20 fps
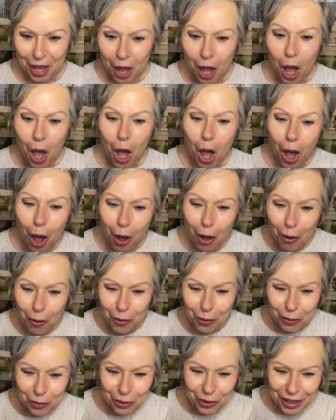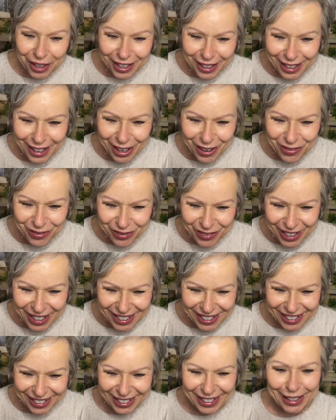Oh, really?
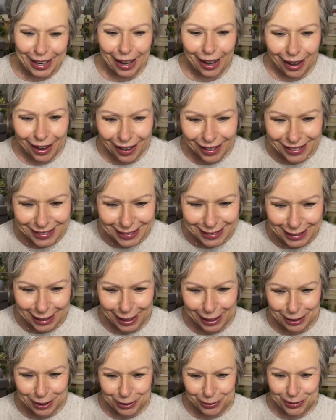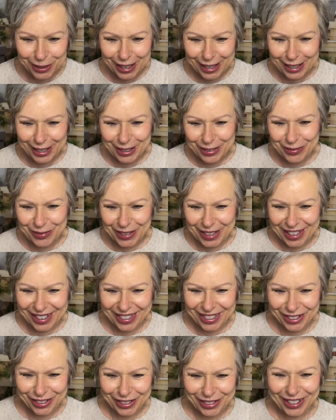Yes, rainy
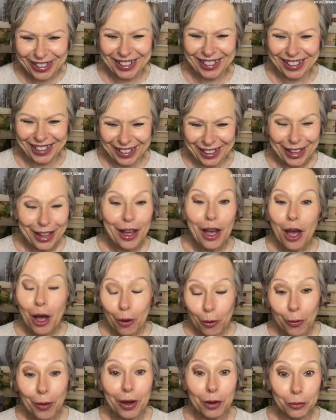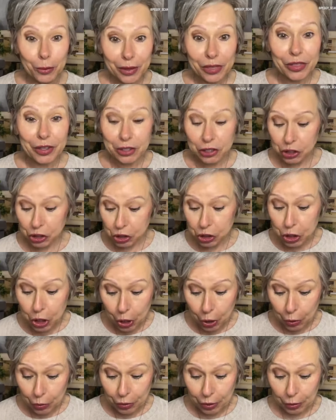weather. Well, with the snow
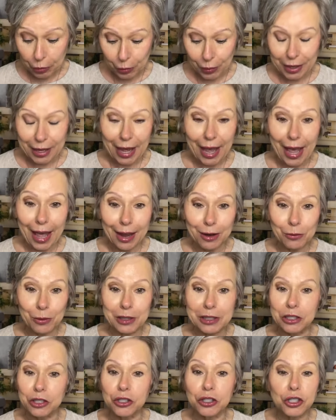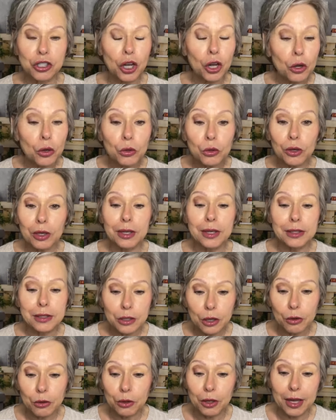that we had, which is
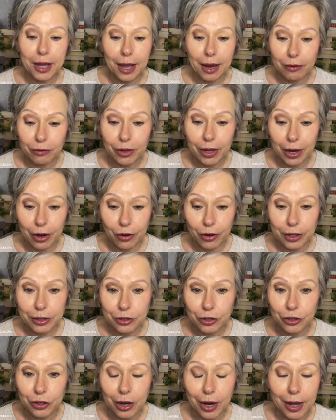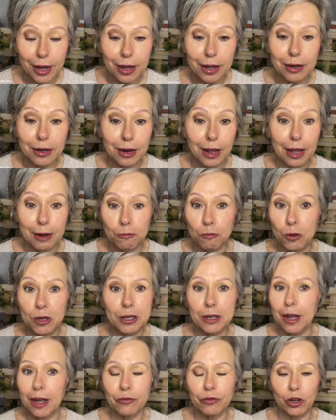totally out of character, and we
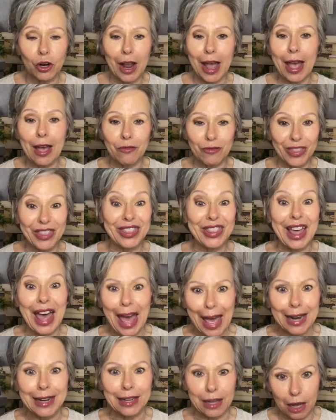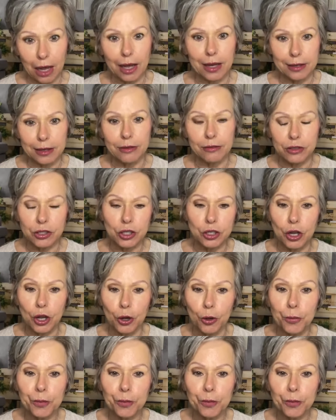never have that kind of snow